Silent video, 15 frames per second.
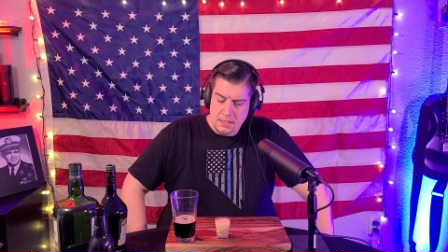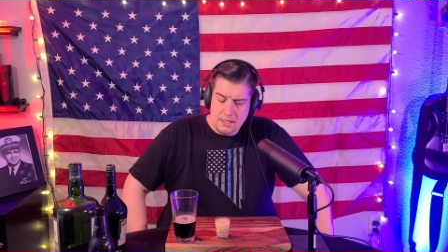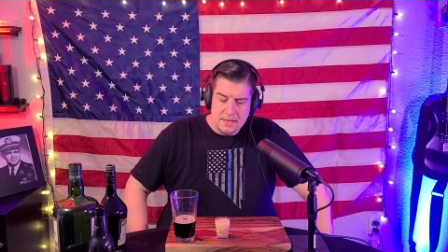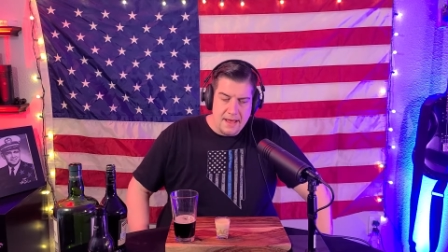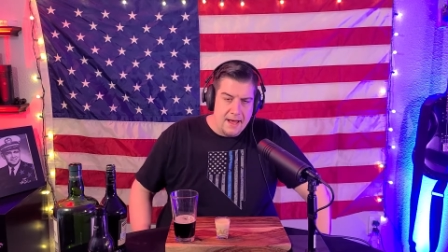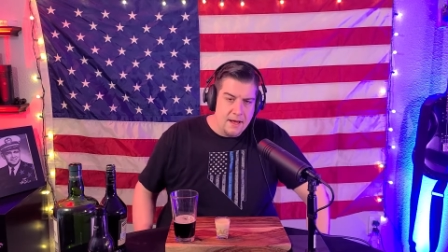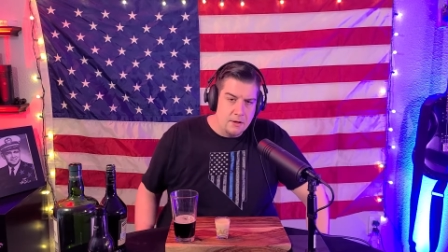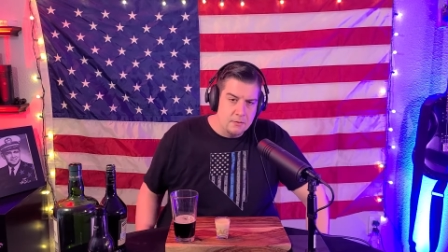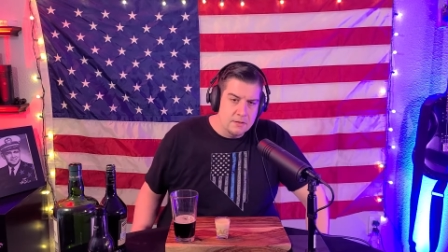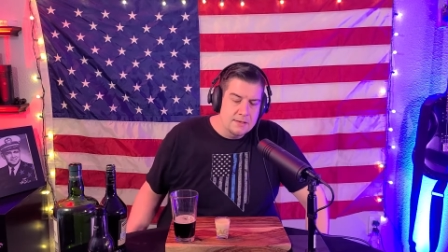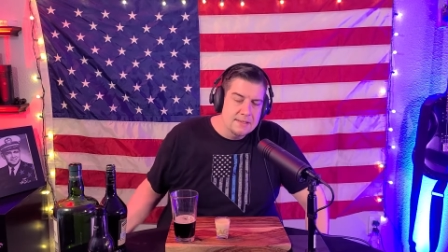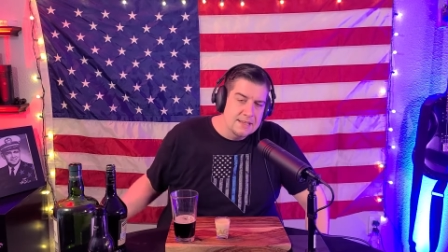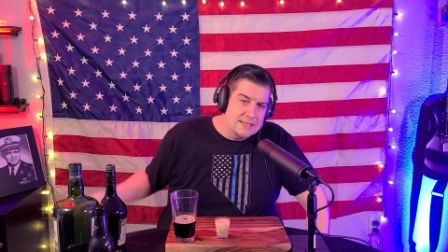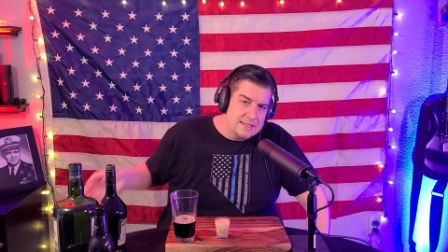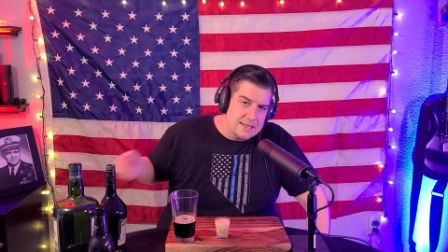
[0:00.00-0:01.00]
Now,
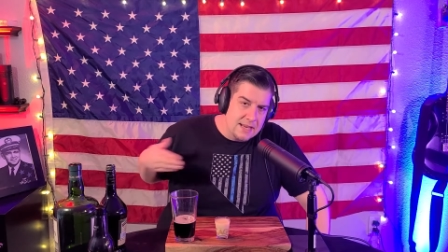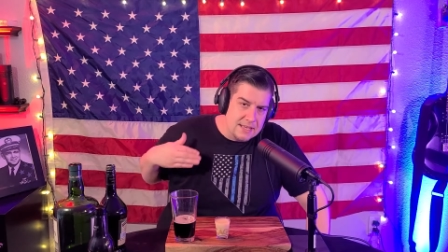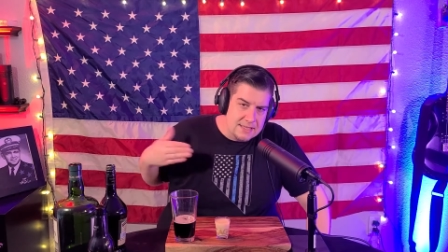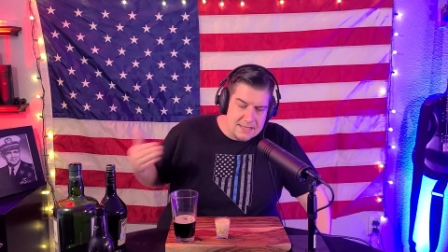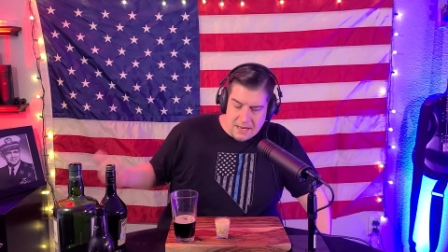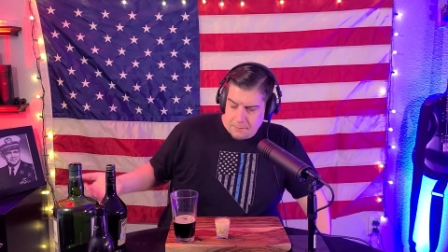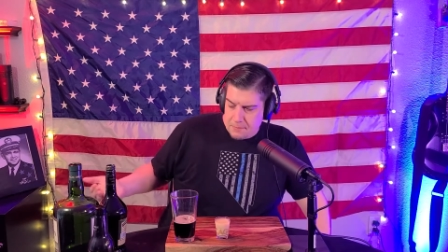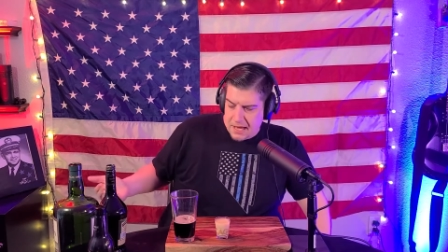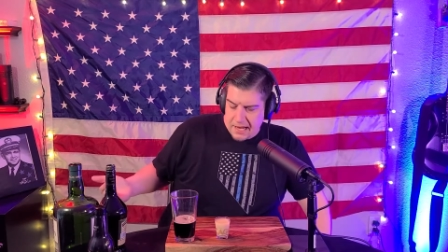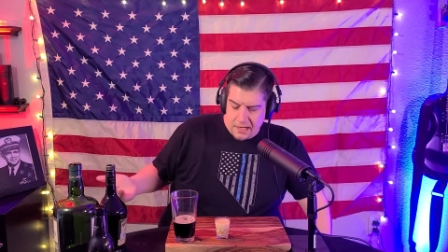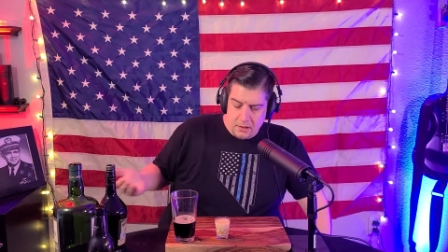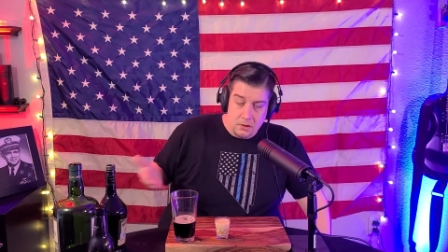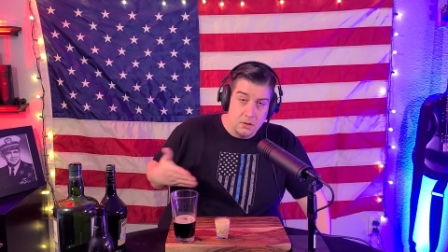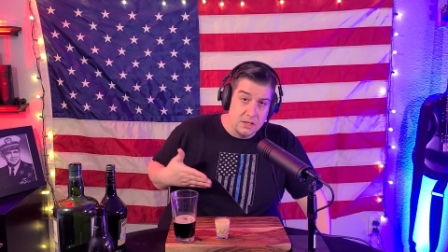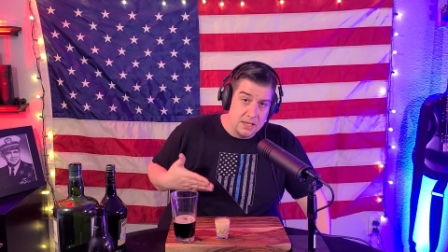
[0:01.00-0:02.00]
let's take a step back
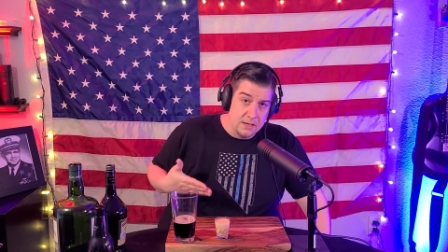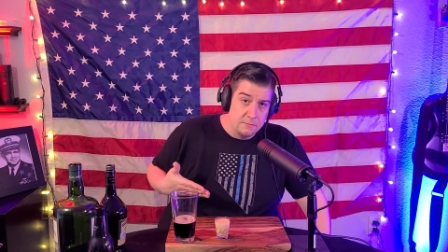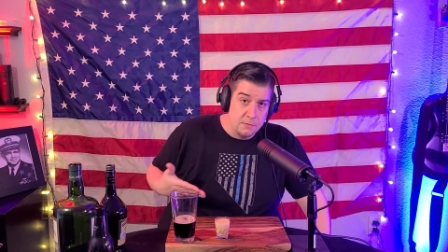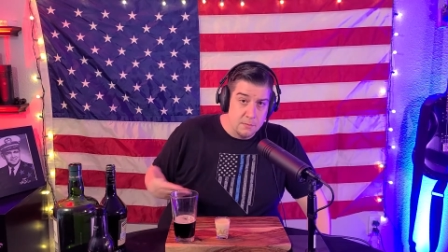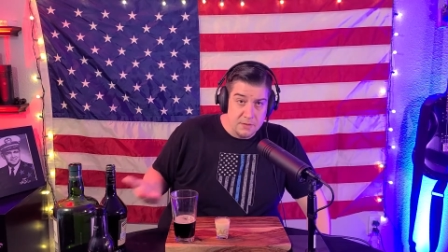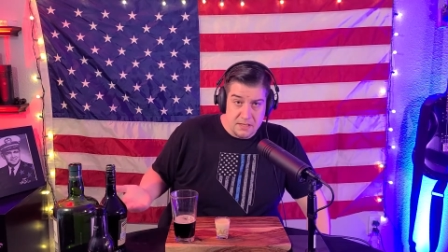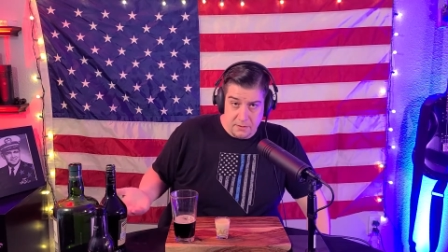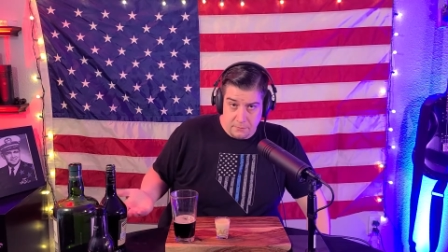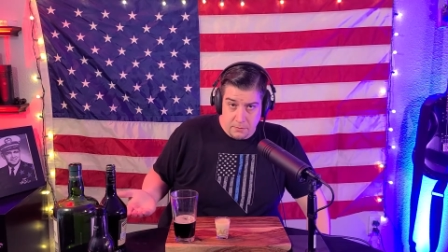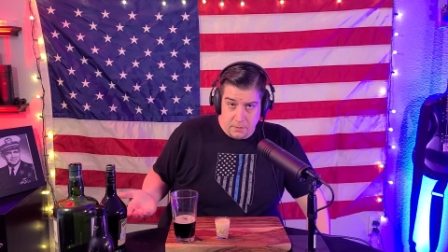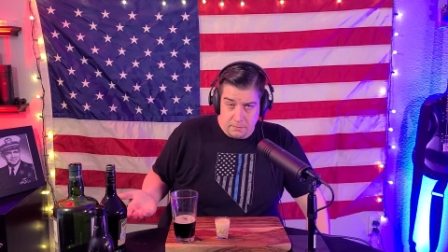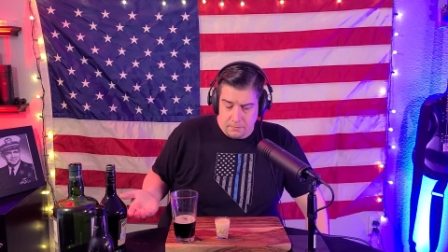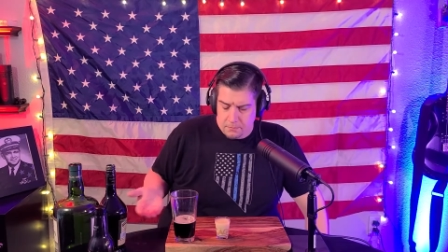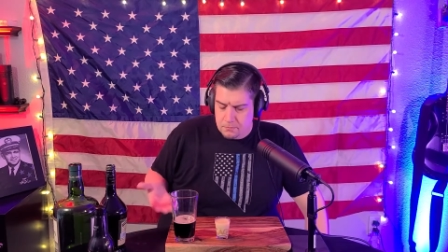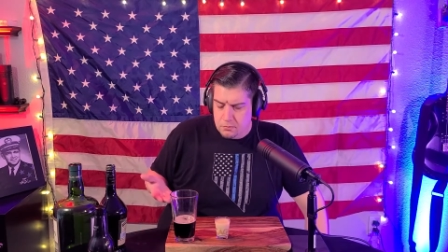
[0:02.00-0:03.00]
and look at it from a
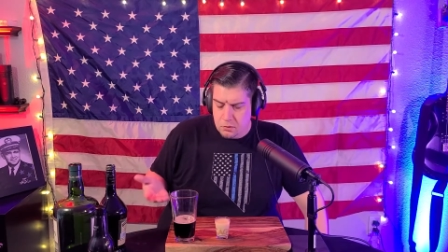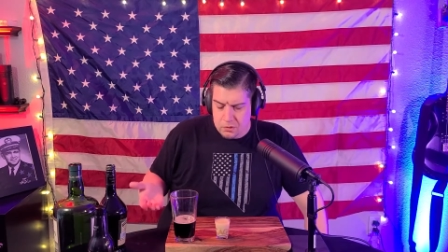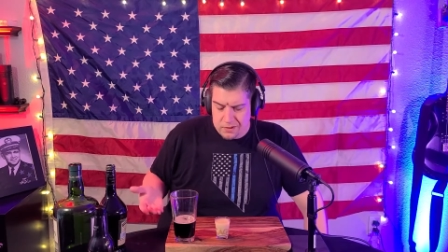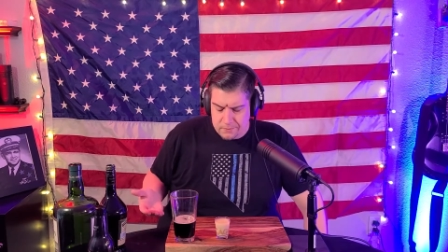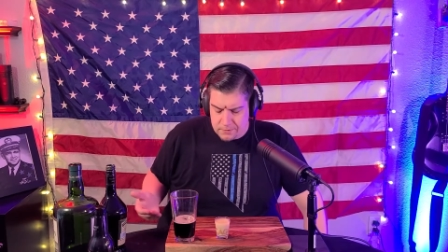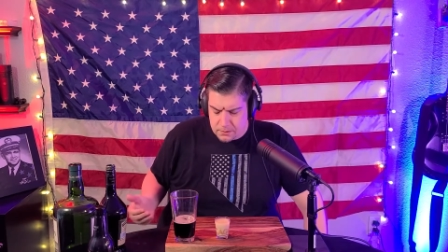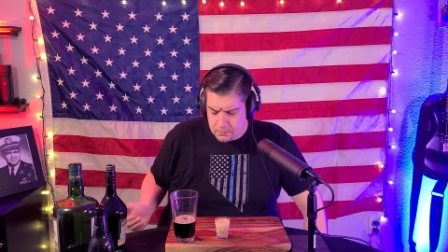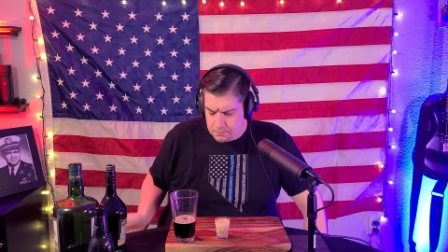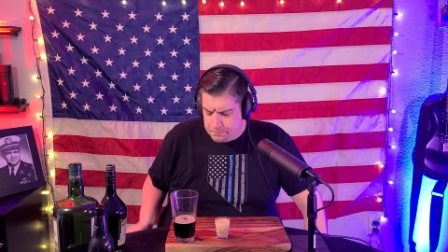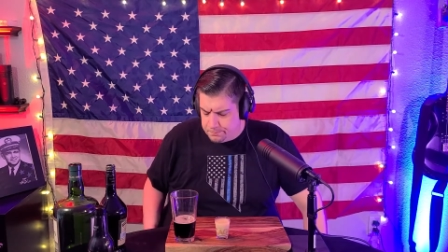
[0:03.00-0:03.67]
different point of view.